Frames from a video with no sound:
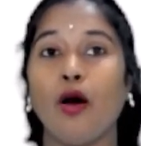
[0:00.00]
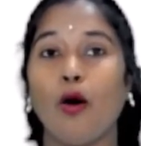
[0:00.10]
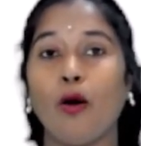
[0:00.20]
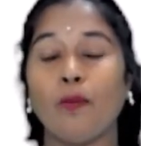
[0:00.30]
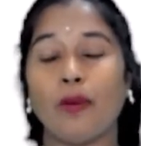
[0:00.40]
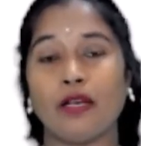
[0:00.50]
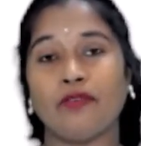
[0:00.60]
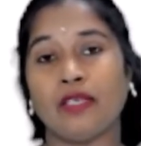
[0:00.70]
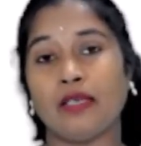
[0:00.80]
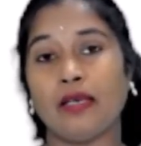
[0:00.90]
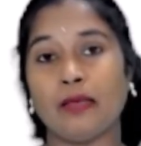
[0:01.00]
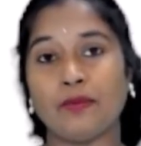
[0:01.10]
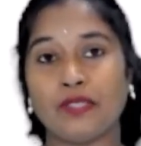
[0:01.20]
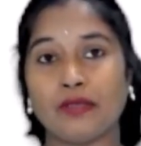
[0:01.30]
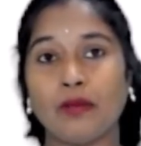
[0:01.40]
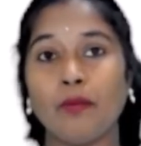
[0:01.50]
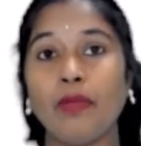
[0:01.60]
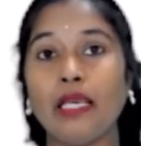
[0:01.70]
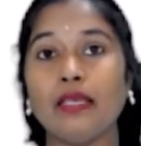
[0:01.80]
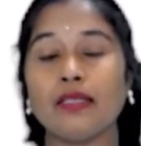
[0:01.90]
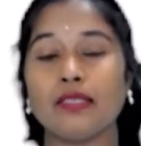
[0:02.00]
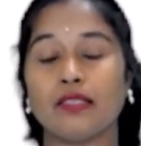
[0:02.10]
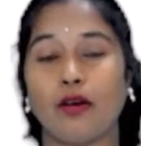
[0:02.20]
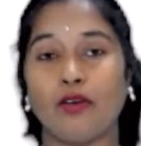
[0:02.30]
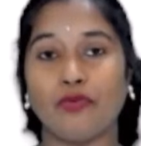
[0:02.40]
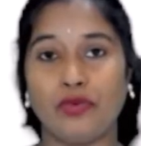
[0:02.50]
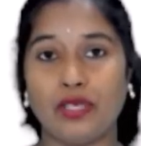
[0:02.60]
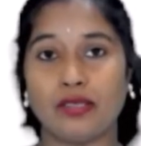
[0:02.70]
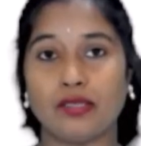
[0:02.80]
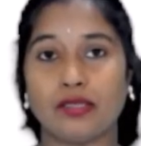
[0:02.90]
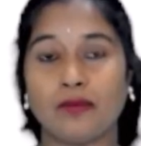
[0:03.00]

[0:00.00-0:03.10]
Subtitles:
or perhaps millions of years.